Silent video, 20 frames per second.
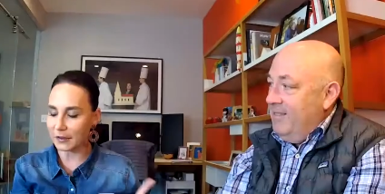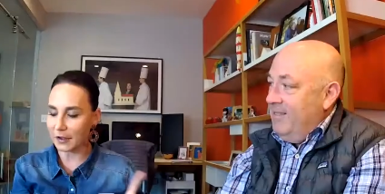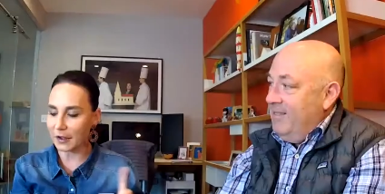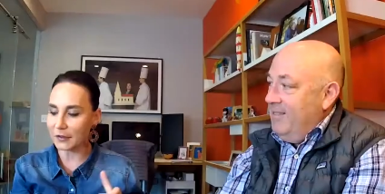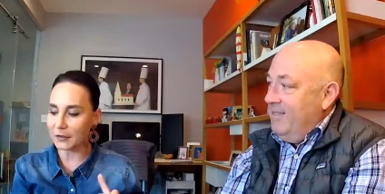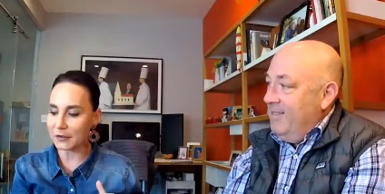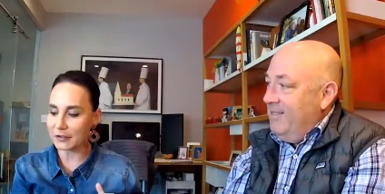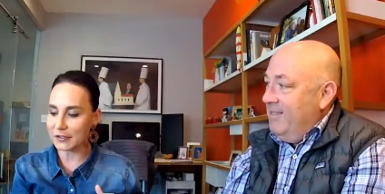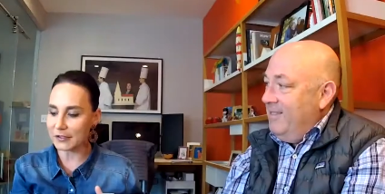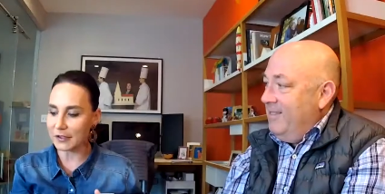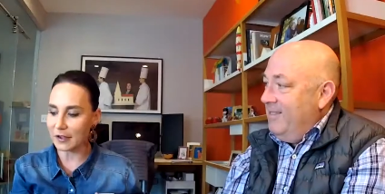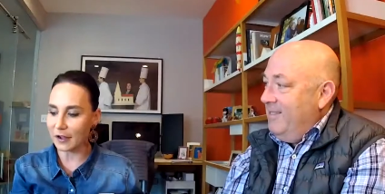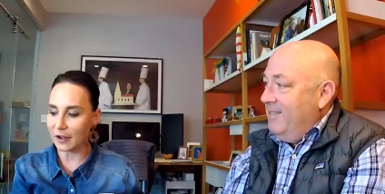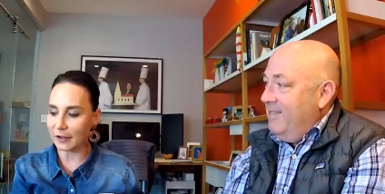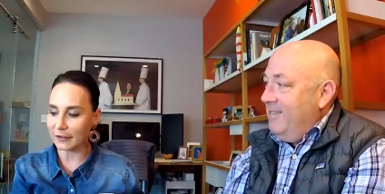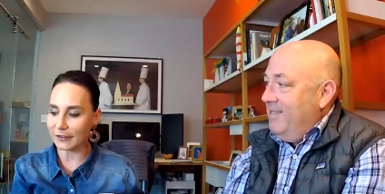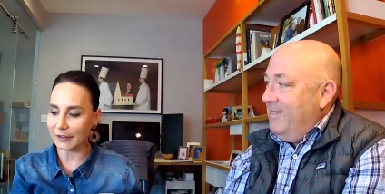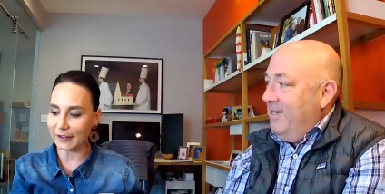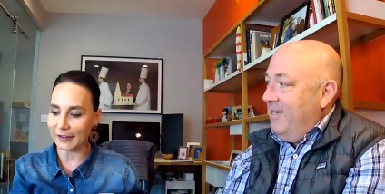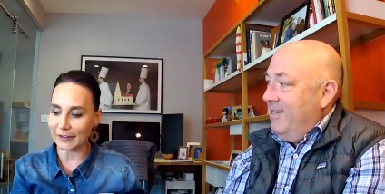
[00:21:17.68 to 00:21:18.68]
Speaker 1: the other
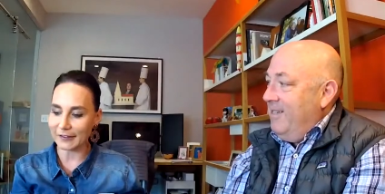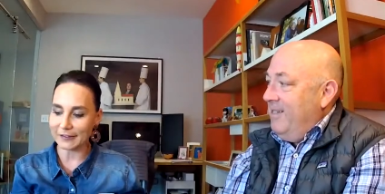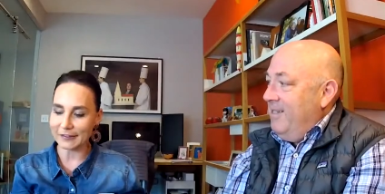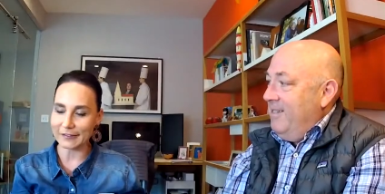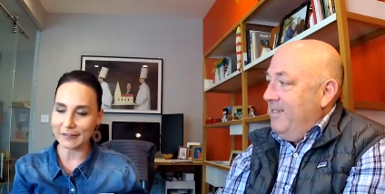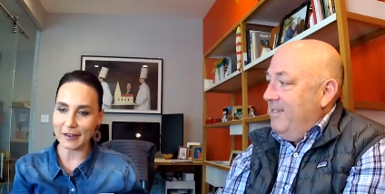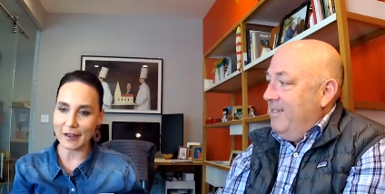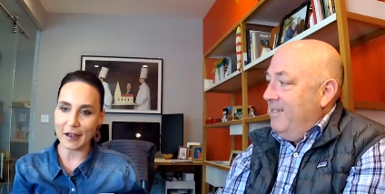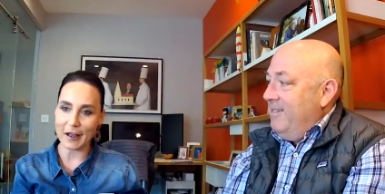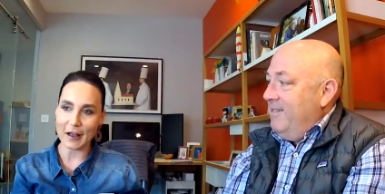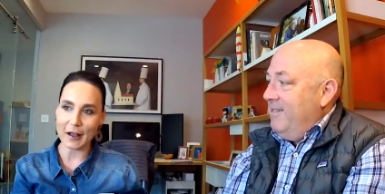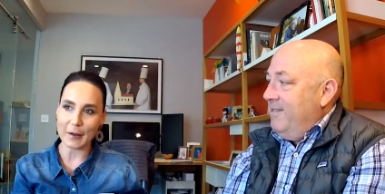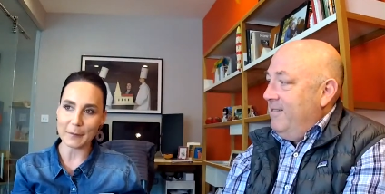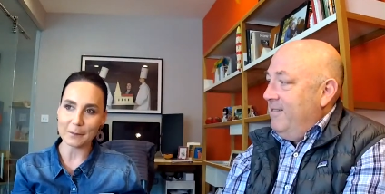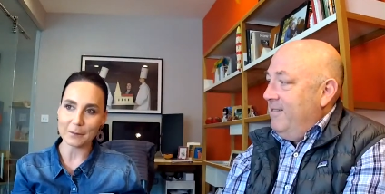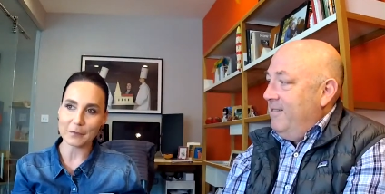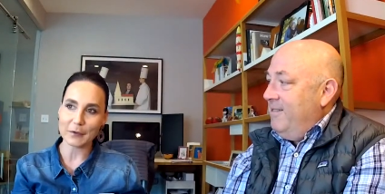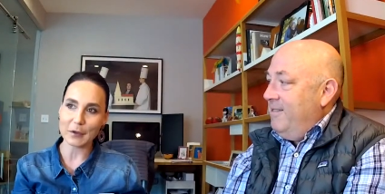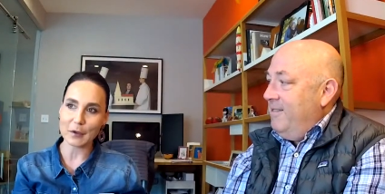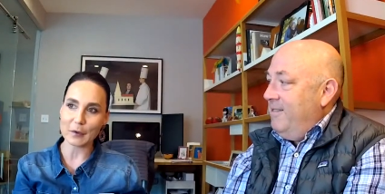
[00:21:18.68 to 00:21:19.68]
thought is,
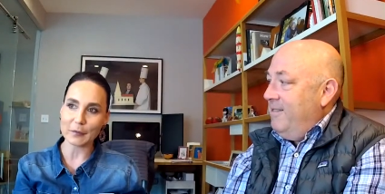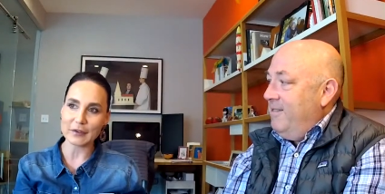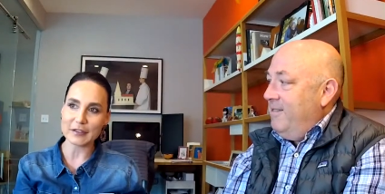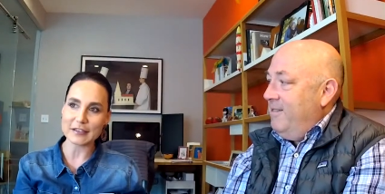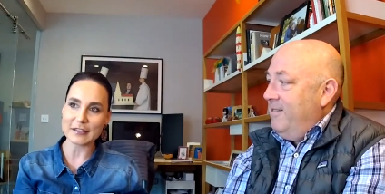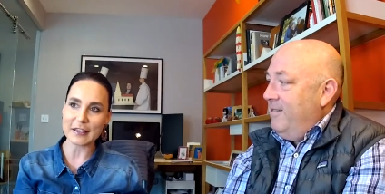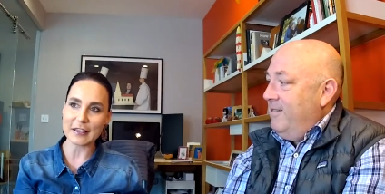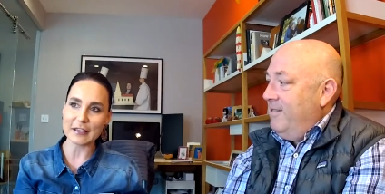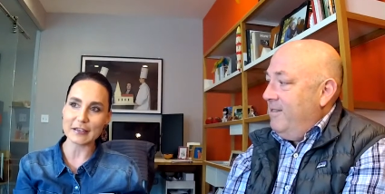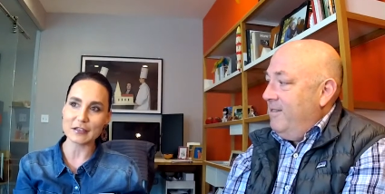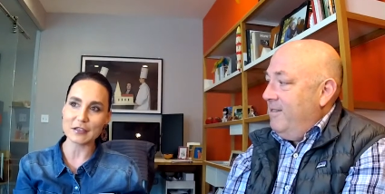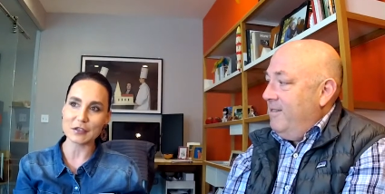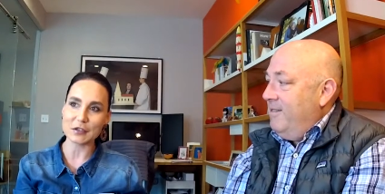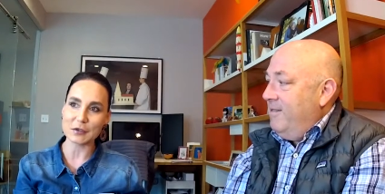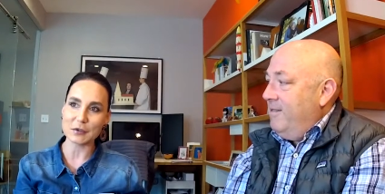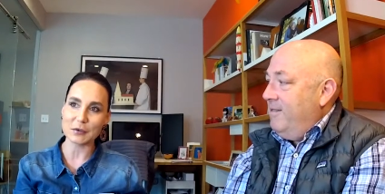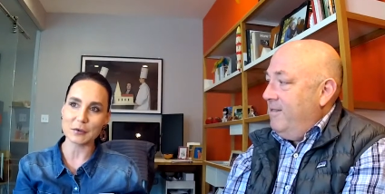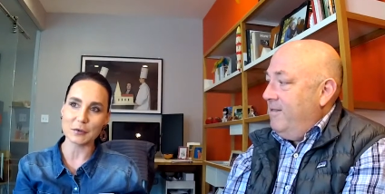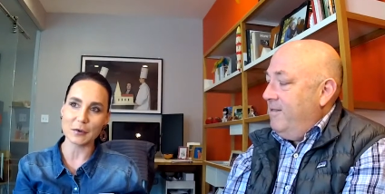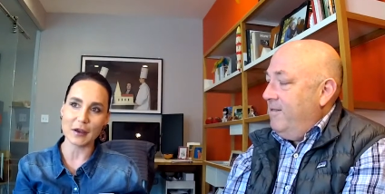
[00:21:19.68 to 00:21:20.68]
um, you know, we say
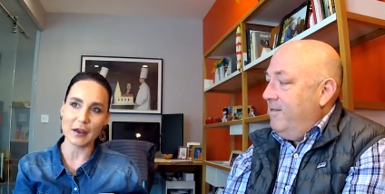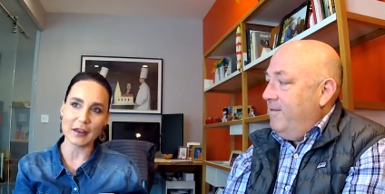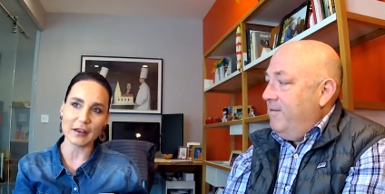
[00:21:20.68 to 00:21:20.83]
to